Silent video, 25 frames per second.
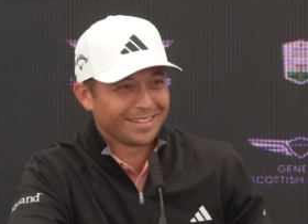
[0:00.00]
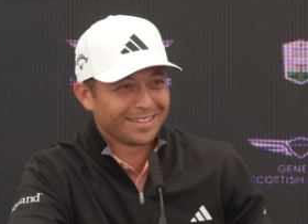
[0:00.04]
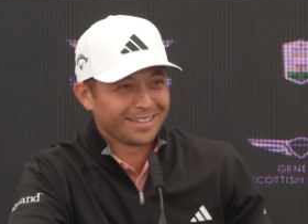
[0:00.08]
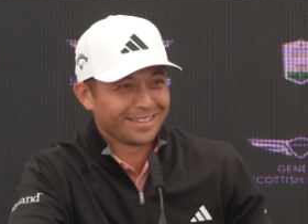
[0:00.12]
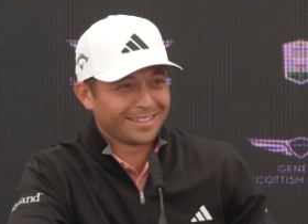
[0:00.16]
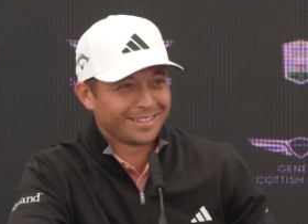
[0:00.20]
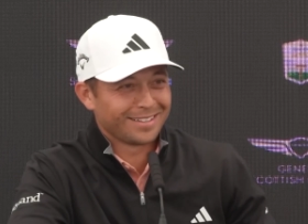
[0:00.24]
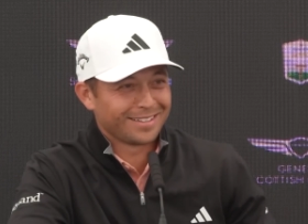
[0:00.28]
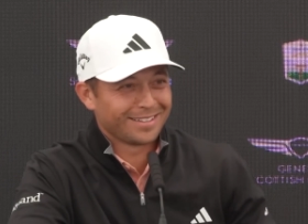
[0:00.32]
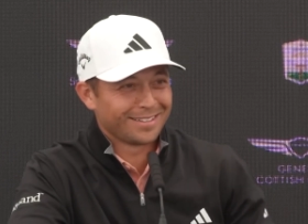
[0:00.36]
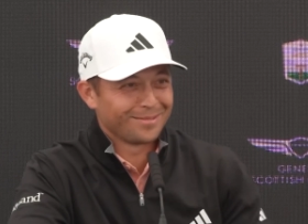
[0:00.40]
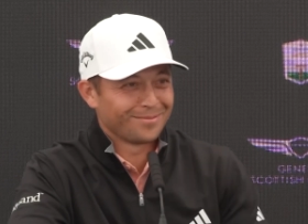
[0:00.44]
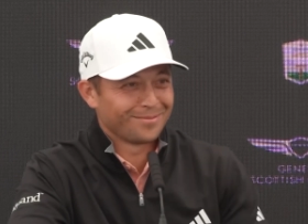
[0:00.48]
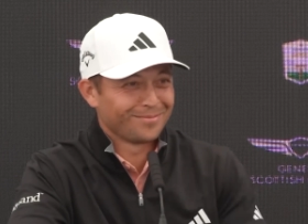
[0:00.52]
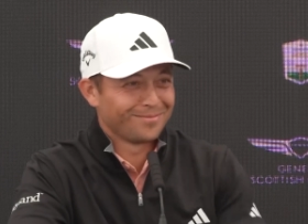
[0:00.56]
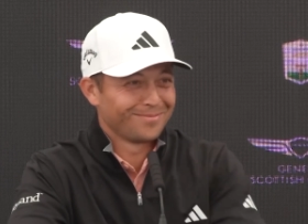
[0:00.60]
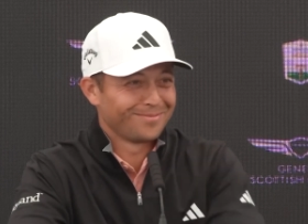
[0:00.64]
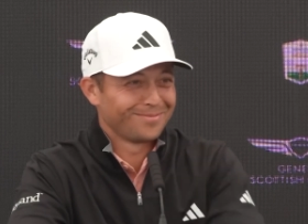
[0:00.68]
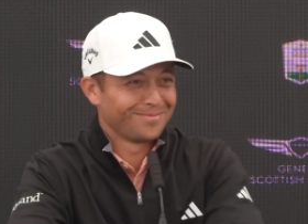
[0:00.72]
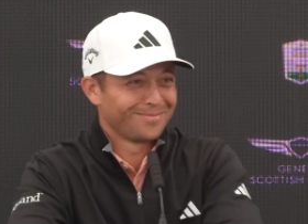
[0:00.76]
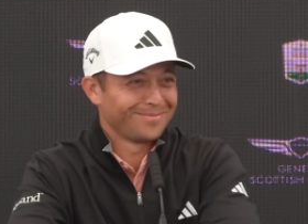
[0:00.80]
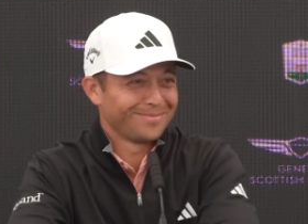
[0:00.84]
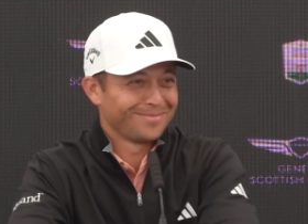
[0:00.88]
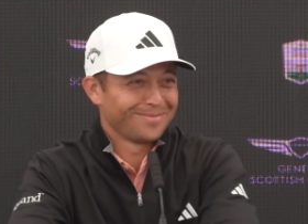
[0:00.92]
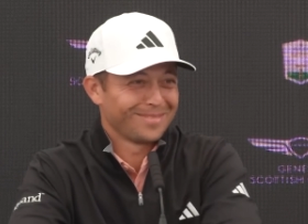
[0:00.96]
Um,
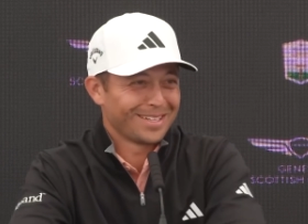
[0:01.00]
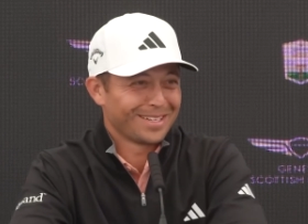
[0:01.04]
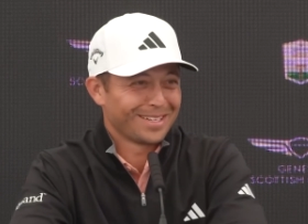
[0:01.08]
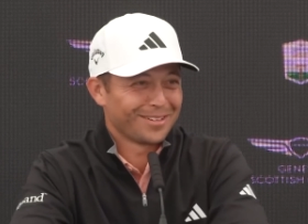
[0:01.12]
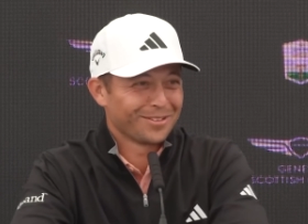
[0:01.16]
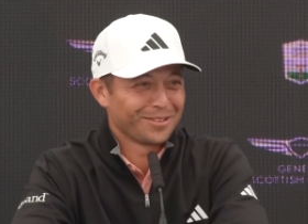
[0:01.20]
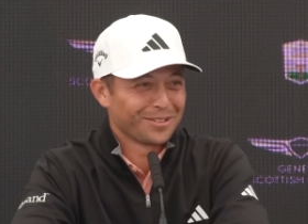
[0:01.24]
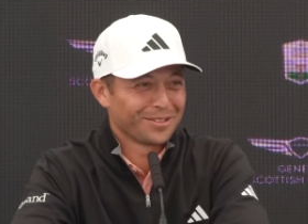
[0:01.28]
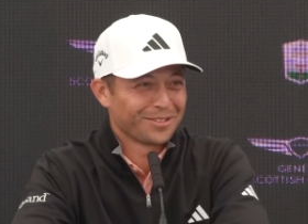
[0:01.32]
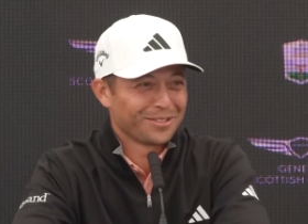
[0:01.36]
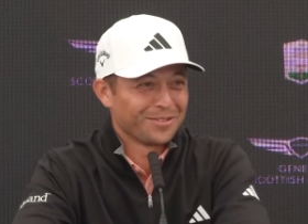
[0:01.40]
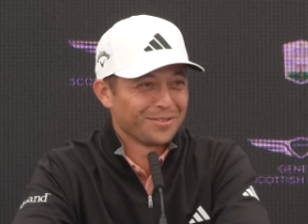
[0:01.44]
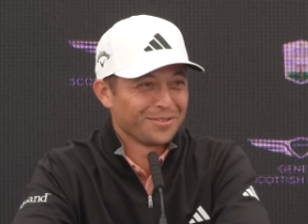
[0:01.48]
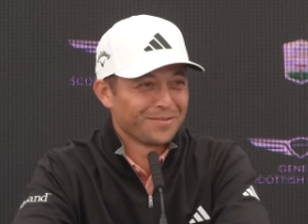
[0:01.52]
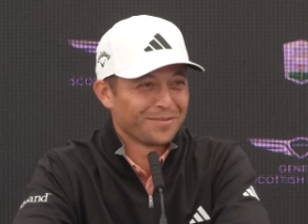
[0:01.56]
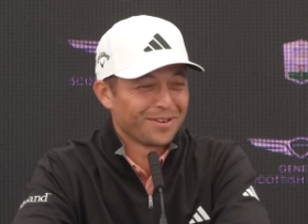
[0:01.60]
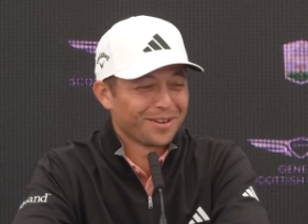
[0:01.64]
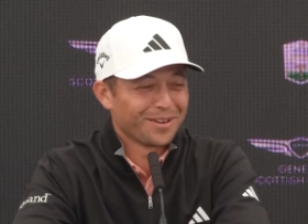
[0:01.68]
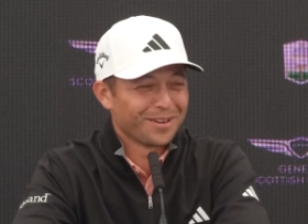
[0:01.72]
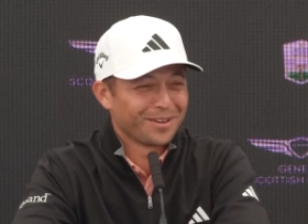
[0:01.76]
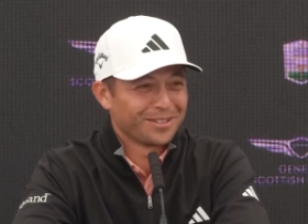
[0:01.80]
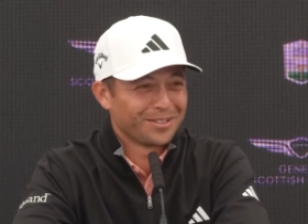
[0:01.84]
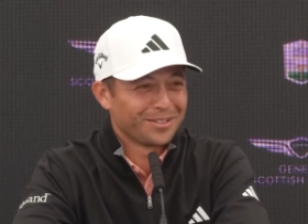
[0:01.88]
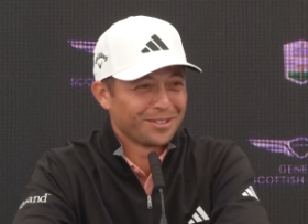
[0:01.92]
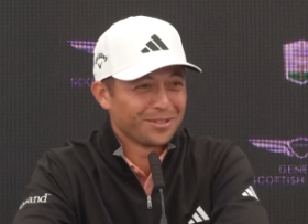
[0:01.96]
I don't look too
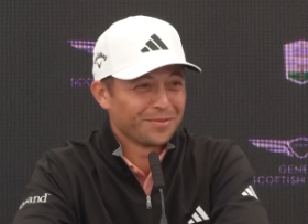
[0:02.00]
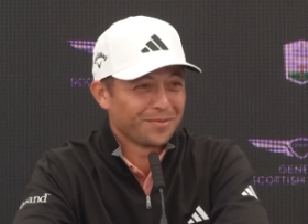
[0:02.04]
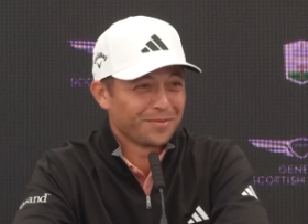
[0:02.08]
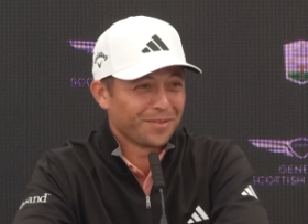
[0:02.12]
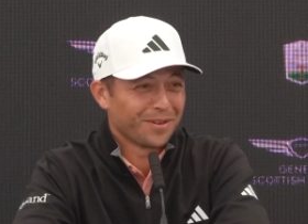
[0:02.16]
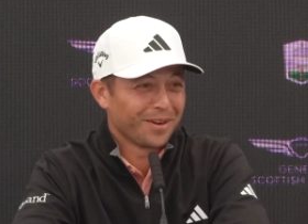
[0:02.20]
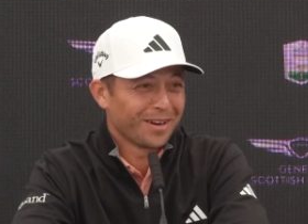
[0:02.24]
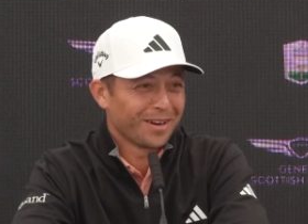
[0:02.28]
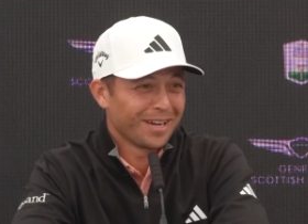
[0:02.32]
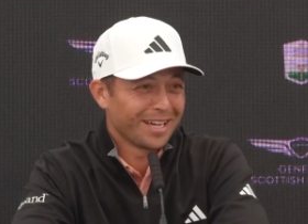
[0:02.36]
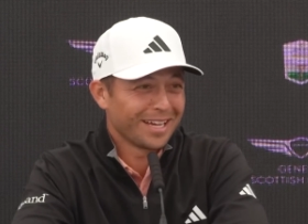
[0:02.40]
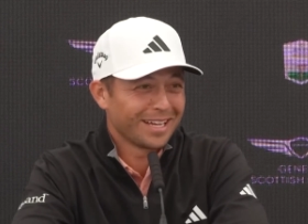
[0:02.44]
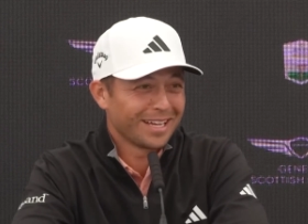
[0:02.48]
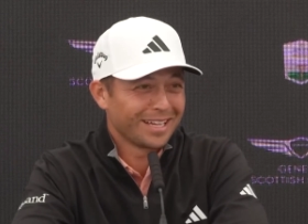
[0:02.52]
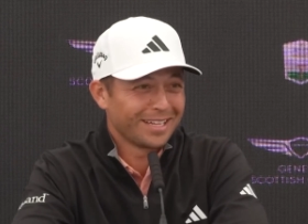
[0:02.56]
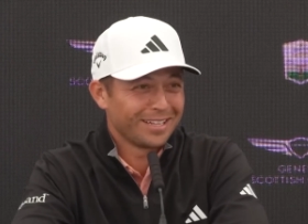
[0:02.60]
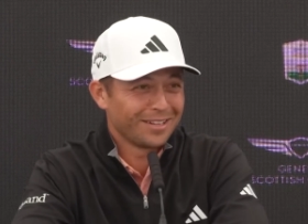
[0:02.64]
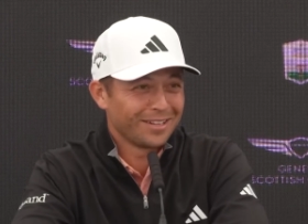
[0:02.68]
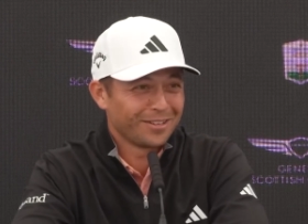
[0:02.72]
far too far ahead.